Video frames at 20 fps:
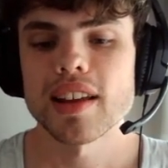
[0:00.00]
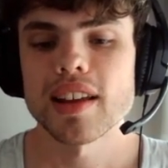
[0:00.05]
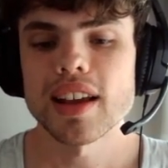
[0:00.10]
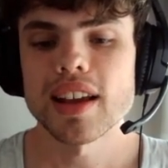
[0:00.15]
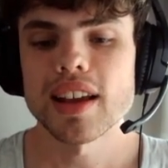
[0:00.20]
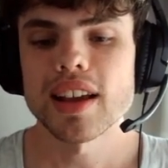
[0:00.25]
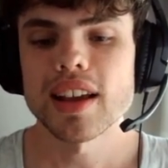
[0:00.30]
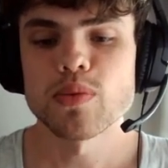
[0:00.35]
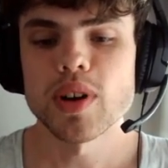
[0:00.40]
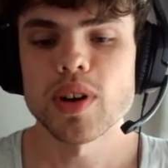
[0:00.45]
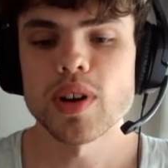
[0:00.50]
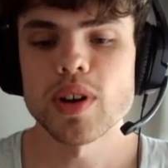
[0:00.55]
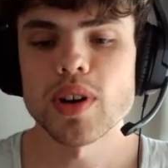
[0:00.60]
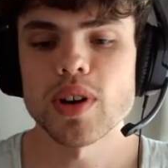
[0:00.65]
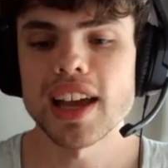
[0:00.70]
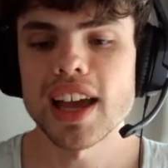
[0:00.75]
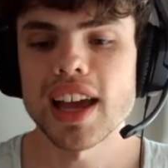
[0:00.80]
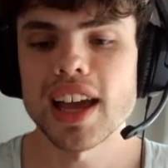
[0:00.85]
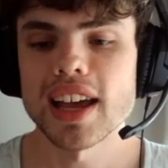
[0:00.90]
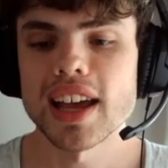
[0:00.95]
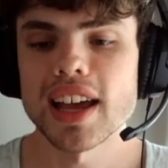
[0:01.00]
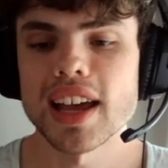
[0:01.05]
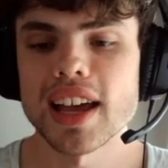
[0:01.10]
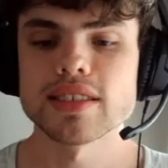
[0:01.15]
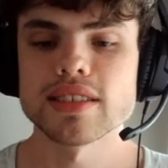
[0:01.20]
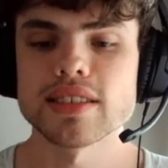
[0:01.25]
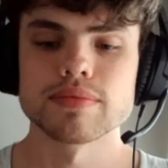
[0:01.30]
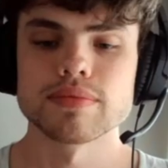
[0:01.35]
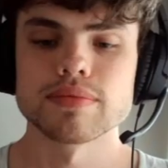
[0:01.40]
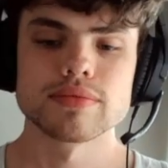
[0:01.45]
as well
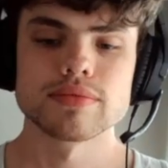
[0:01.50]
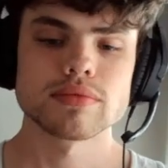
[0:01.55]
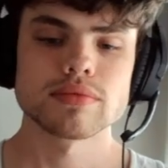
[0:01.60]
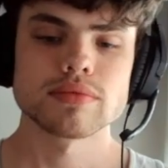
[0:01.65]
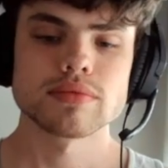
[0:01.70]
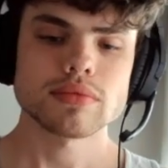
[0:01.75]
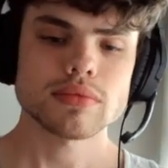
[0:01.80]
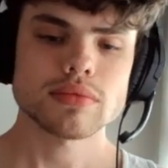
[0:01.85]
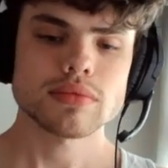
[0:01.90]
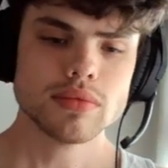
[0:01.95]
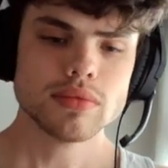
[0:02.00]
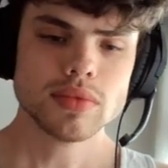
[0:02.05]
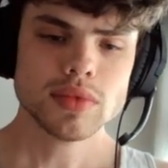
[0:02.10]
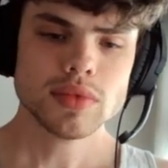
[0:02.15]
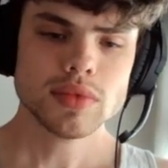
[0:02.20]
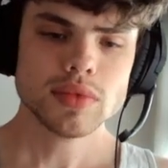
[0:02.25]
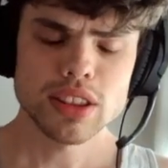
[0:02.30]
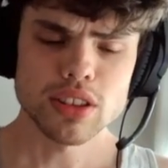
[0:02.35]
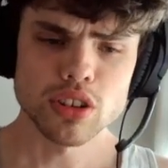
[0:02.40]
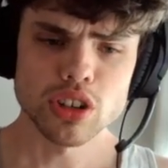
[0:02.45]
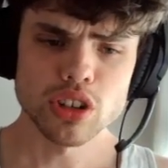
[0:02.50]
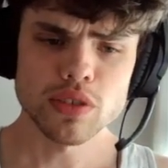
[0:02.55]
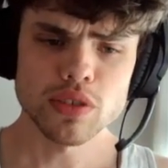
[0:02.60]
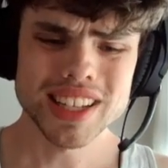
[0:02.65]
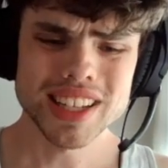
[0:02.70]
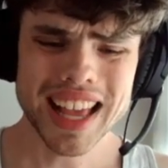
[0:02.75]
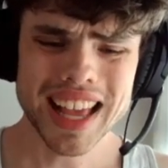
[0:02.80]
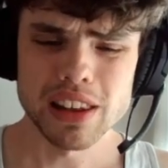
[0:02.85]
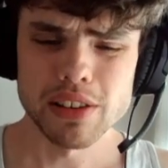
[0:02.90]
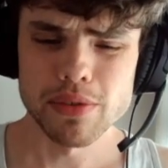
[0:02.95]
as the nerf
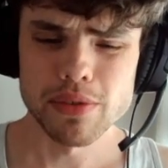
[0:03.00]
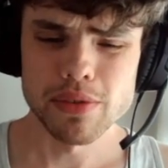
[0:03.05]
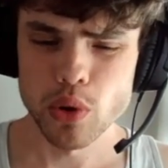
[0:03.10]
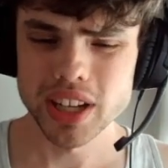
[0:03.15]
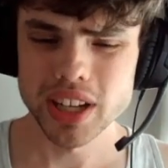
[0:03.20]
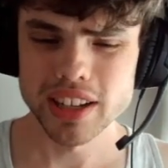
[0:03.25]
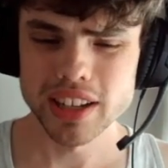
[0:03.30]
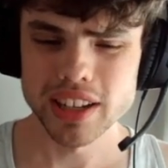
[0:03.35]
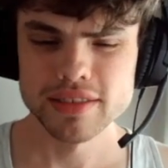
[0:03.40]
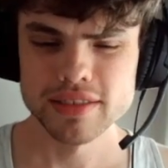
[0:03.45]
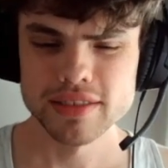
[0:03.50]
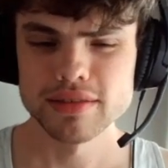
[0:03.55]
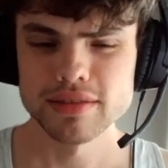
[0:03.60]
to California